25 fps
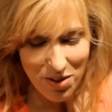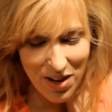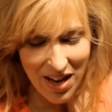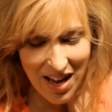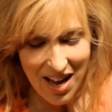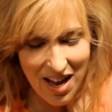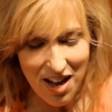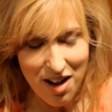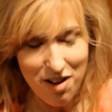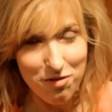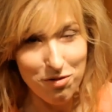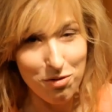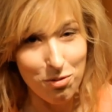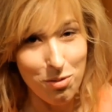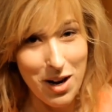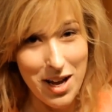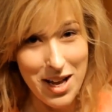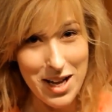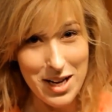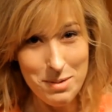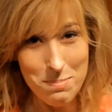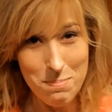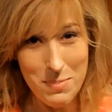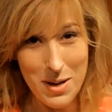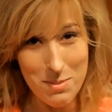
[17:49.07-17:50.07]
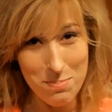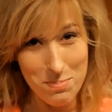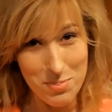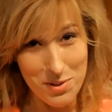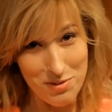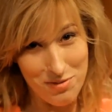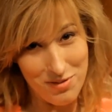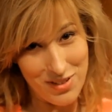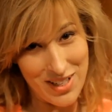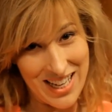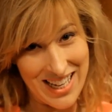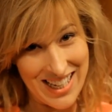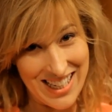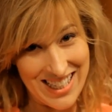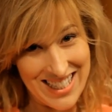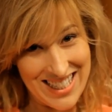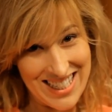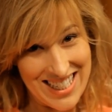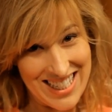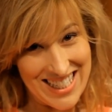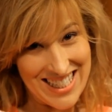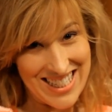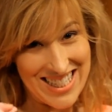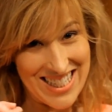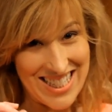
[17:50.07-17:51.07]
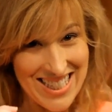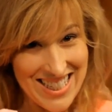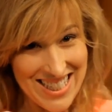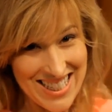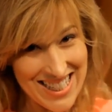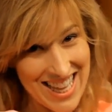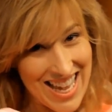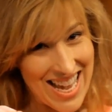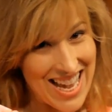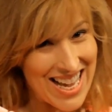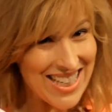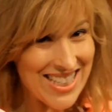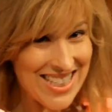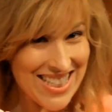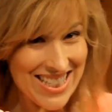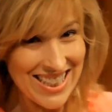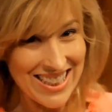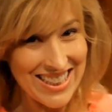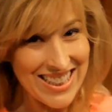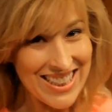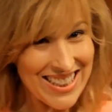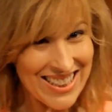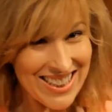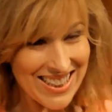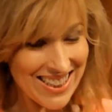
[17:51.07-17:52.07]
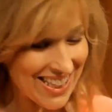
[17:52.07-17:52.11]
have red pepper flakes because this has a little